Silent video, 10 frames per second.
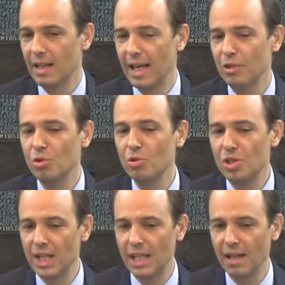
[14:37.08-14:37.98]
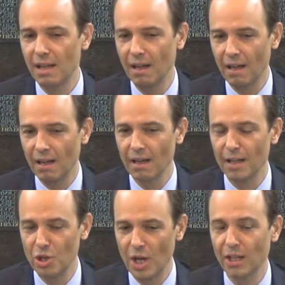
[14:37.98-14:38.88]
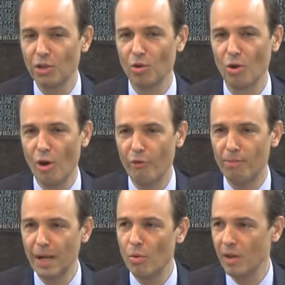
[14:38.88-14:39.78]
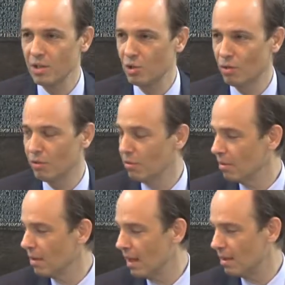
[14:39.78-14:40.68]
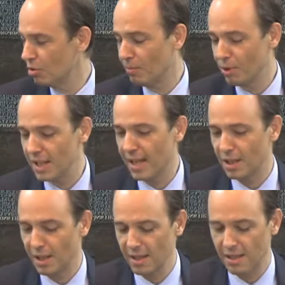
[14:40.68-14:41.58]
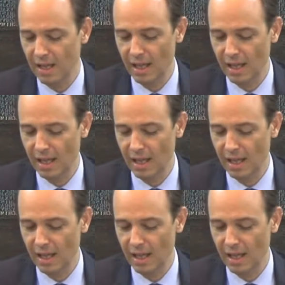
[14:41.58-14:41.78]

than to seek the shelter of big ones to protect us.